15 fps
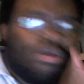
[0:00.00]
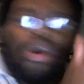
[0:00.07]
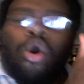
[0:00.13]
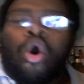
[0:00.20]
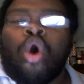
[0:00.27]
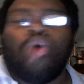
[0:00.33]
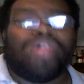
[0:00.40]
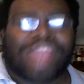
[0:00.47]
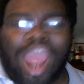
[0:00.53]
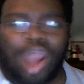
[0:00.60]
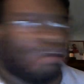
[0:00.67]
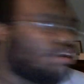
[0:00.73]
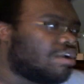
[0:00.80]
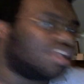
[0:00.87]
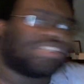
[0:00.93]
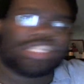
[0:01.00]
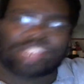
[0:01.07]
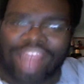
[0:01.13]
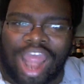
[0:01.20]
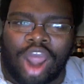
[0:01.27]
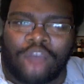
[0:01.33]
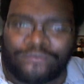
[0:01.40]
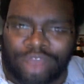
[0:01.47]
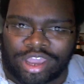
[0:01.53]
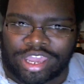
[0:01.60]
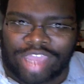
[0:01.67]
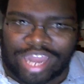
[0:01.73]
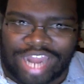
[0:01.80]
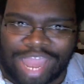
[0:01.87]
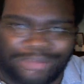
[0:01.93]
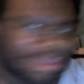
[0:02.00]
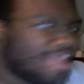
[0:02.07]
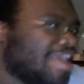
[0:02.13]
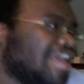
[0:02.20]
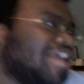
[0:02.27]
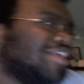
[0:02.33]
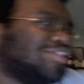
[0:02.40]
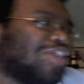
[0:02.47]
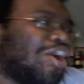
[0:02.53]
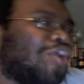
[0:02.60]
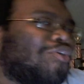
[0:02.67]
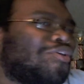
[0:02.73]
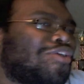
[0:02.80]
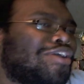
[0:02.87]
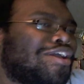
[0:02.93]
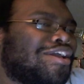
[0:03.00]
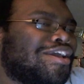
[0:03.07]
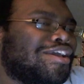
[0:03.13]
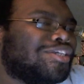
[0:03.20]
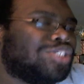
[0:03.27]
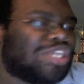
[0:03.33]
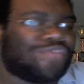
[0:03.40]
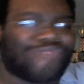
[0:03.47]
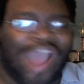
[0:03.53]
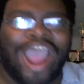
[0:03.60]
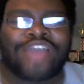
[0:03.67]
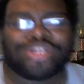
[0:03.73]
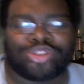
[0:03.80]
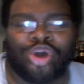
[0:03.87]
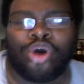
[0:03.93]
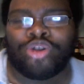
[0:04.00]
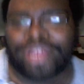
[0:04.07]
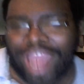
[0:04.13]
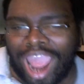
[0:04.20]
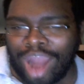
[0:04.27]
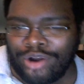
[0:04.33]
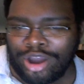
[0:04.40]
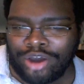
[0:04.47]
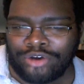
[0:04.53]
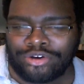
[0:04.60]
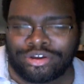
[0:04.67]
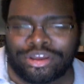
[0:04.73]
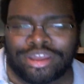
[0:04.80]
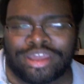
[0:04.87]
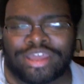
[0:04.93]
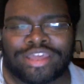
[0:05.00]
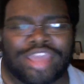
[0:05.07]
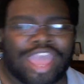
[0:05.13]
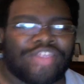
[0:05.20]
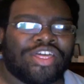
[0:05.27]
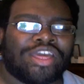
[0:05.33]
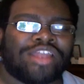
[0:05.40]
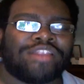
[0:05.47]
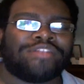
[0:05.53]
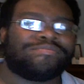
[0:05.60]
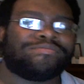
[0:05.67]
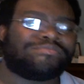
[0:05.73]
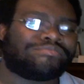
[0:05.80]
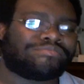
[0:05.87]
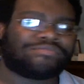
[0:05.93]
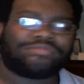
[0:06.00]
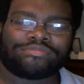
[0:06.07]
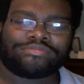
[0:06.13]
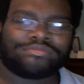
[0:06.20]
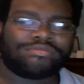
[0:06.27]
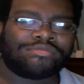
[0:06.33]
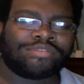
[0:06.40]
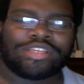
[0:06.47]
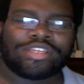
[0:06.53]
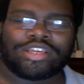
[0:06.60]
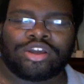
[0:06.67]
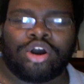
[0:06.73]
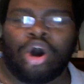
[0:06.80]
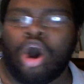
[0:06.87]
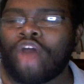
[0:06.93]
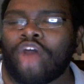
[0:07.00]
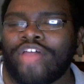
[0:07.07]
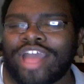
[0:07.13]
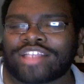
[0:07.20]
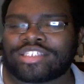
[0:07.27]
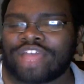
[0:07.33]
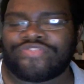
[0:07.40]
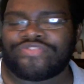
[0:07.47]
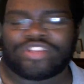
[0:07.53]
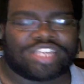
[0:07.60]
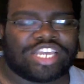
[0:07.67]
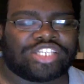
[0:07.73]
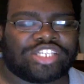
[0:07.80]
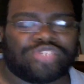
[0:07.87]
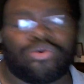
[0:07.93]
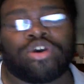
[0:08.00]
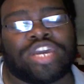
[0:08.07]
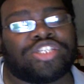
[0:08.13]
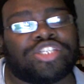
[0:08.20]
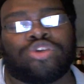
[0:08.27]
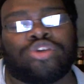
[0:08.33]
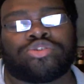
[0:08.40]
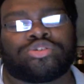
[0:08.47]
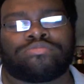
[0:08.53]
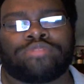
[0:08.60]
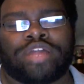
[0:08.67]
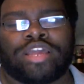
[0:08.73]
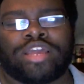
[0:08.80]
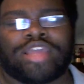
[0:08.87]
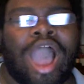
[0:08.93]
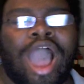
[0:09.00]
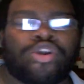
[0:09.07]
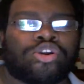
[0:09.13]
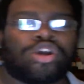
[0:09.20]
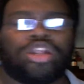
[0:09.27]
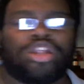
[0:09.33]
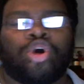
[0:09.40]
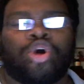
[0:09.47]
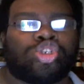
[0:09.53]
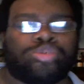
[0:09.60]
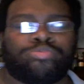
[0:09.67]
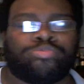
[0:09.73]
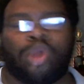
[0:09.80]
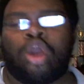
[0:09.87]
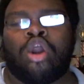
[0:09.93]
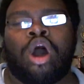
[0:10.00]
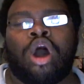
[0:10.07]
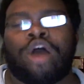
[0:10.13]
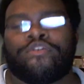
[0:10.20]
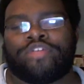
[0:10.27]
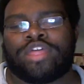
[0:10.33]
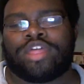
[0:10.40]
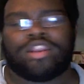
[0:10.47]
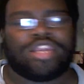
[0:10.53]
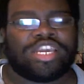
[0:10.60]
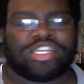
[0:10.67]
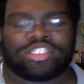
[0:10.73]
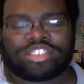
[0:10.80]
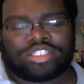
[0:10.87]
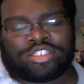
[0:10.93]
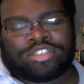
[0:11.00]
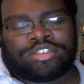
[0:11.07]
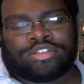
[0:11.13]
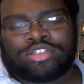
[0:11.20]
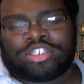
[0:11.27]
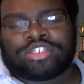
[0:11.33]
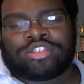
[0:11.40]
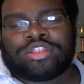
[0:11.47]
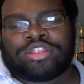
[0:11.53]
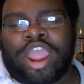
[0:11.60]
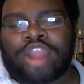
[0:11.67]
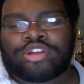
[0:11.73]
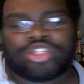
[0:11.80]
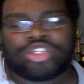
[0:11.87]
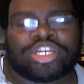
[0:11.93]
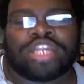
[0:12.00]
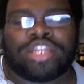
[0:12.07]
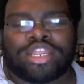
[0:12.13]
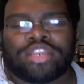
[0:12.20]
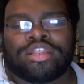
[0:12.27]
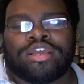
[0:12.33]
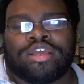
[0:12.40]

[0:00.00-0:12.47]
Holy arrow. It's it's an arrow. Fuck it. God damn it. So, she fires the holy arrow. And then, all that's left is each. Well, Ichigo's like, outer clothes burn off. And then he's just there chilling.